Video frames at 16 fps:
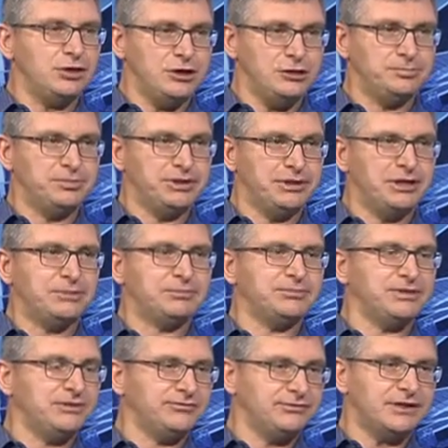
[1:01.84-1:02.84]
to open
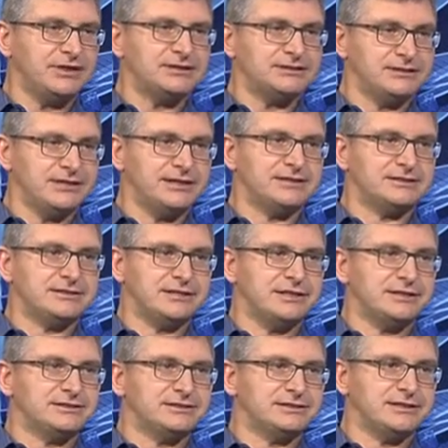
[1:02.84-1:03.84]
up their vast data
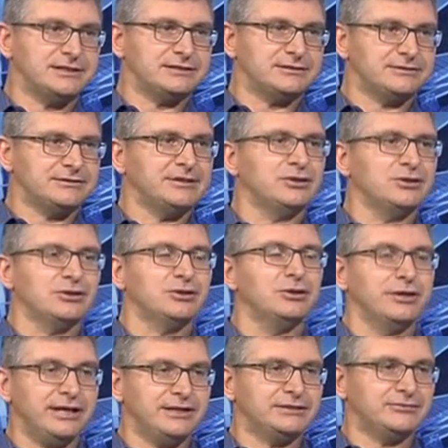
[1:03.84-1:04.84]
sets that
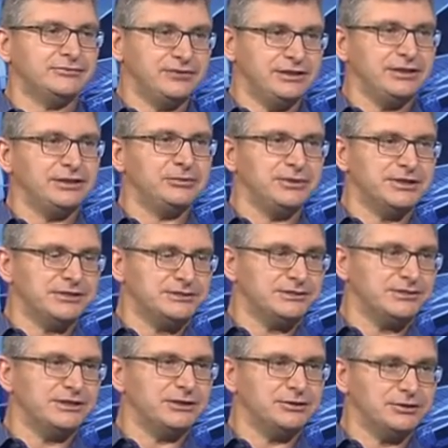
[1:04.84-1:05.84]
collectively we can
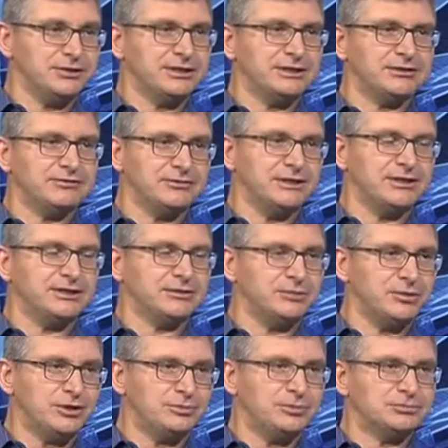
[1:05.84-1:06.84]
start looking at finding
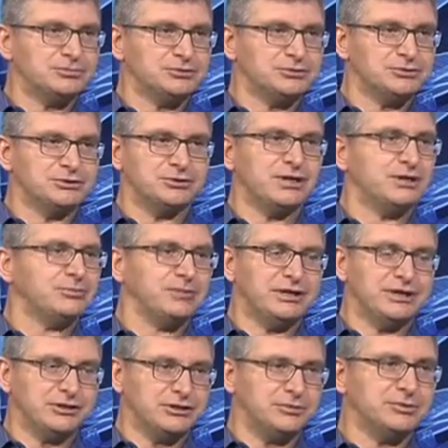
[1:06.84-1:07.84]
problems to our
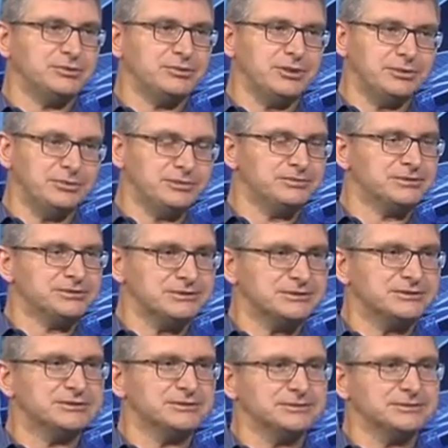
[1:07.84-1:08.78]
many common problems.